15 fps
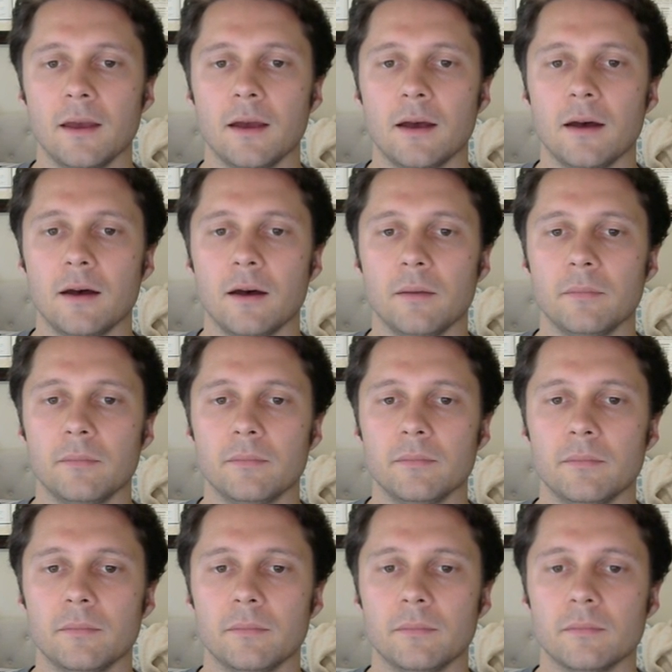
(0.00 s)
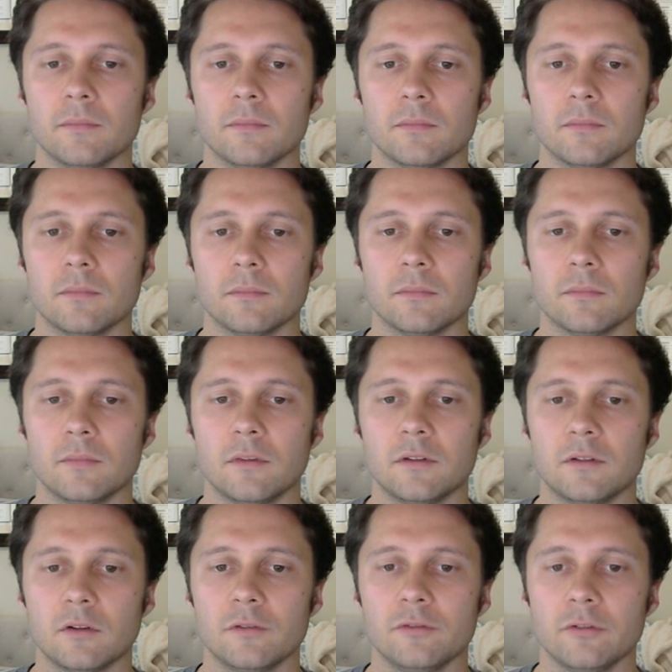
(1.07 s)
This is
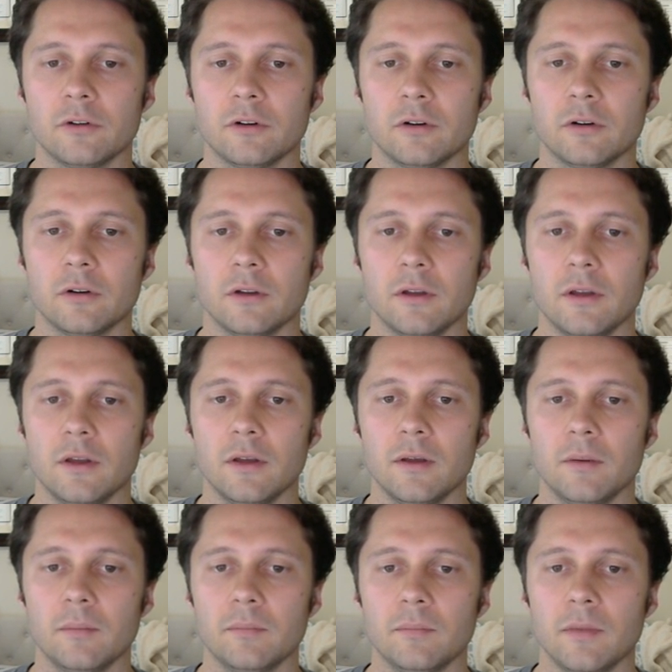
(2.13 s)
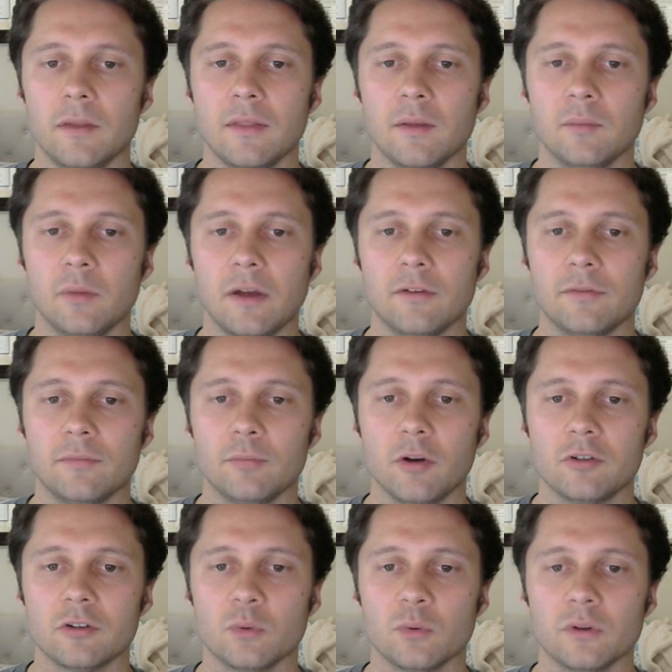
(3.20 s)
our footer. And then we have
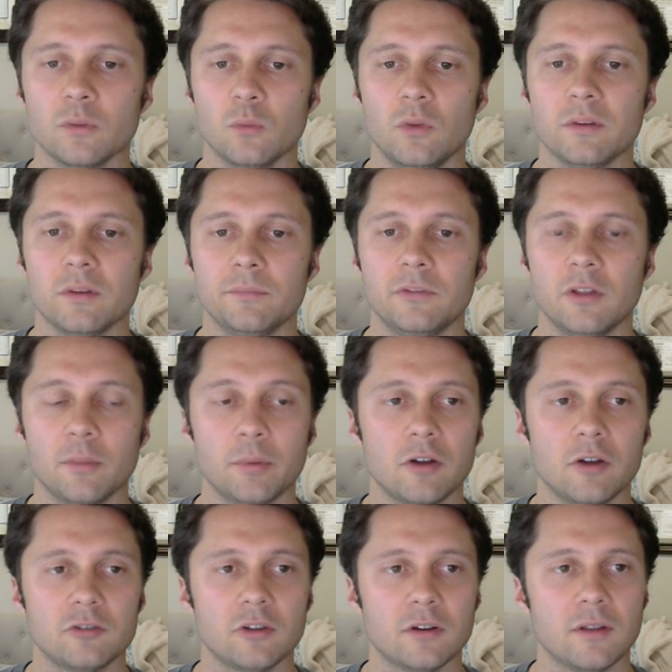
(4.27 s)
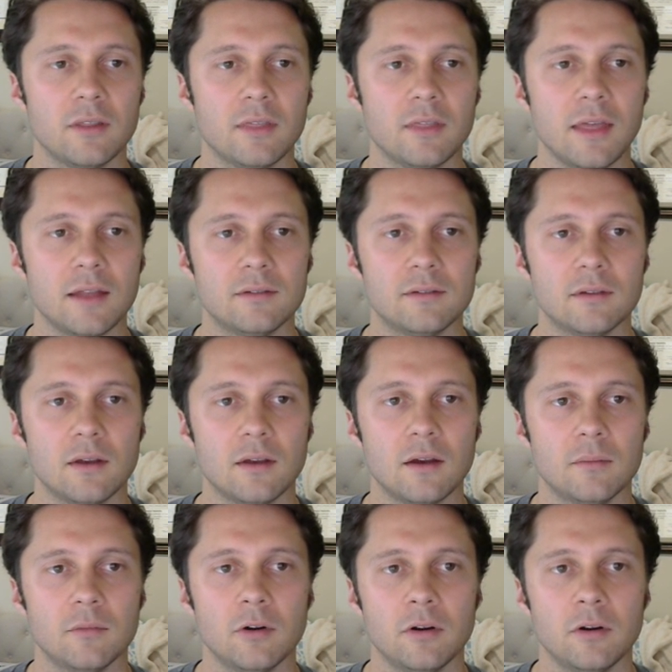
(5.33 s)
project, welcome to the project. That's
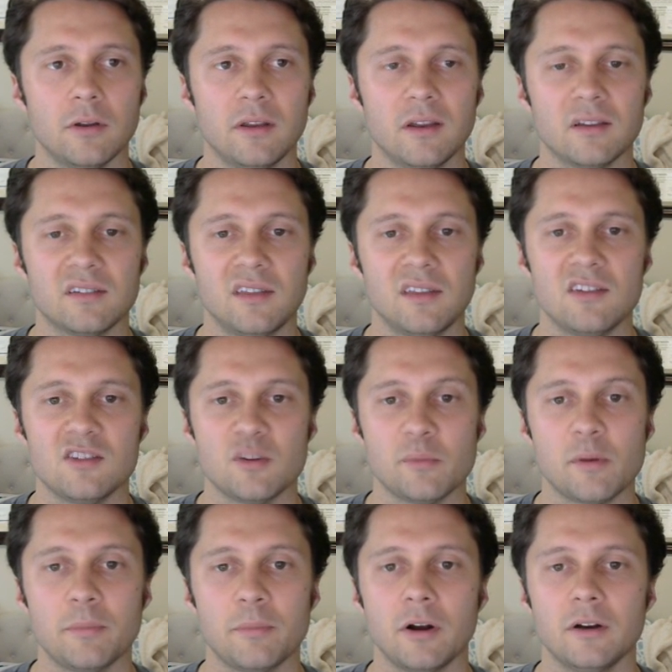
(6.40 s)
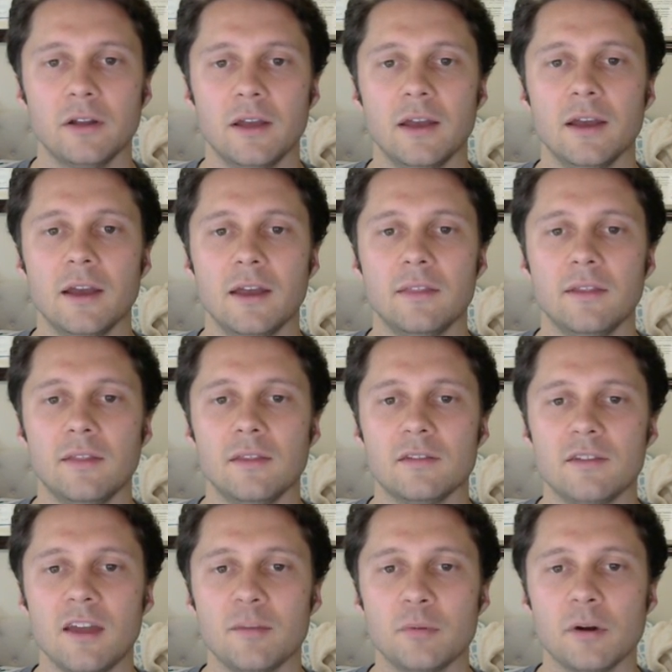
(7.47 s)
our indexed HTML part. And then this
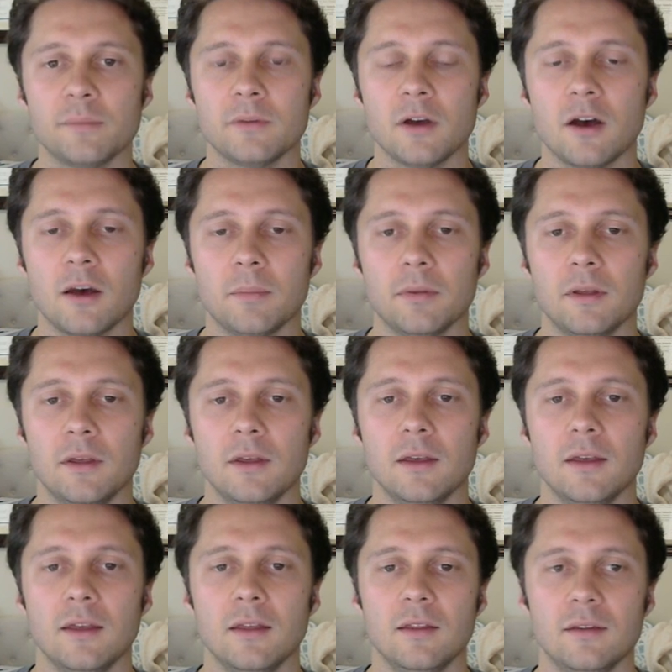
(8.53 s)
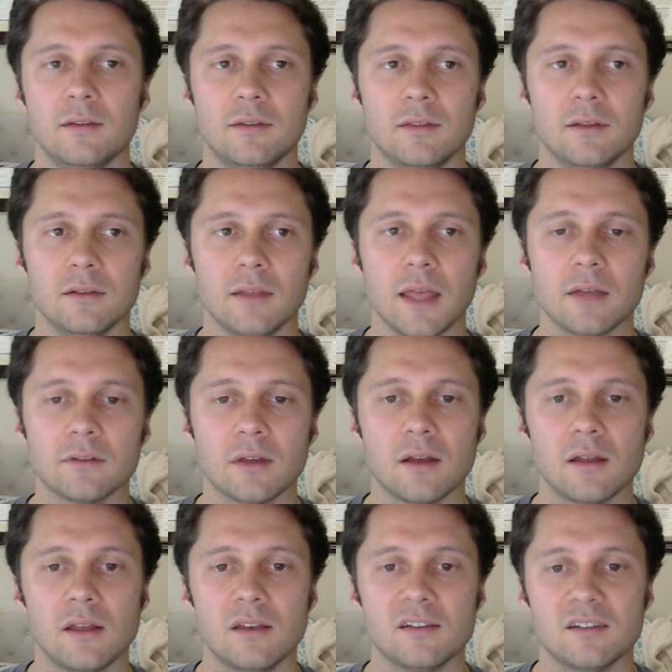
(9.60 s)
nav bar up top is the
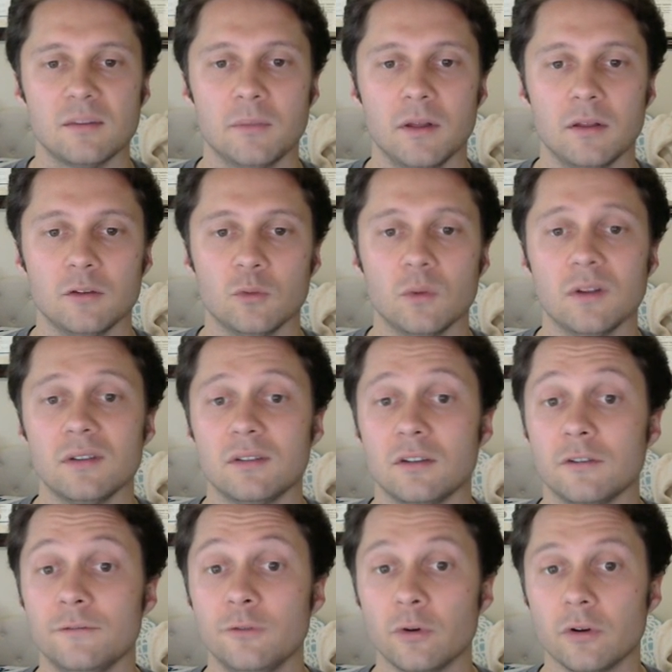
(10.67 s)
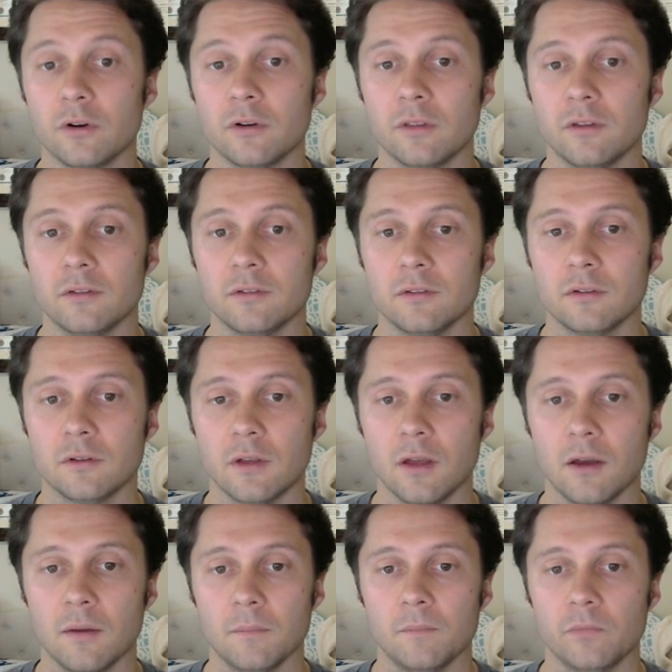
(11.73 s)
layout.html as well as this footer, this
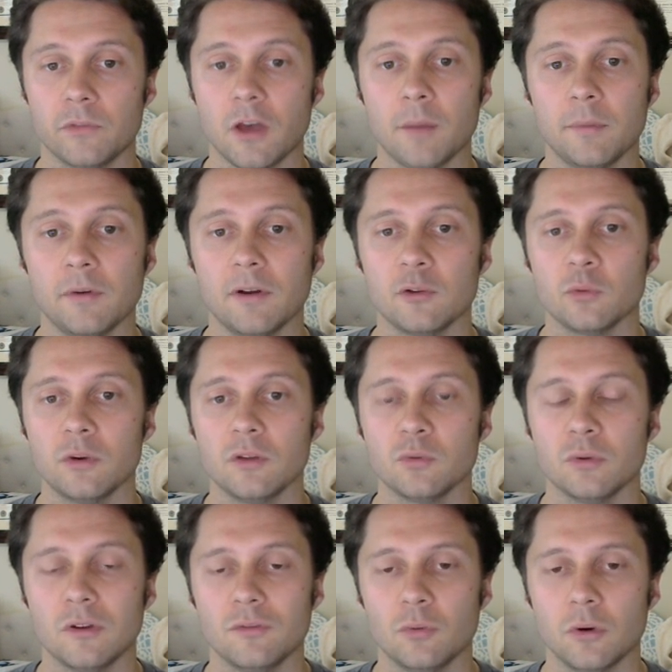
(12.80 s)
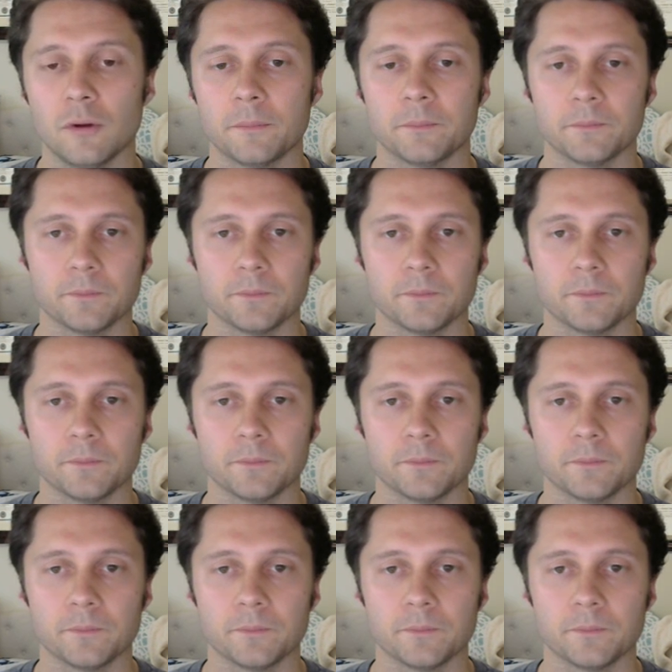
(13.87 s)
copyright 2024.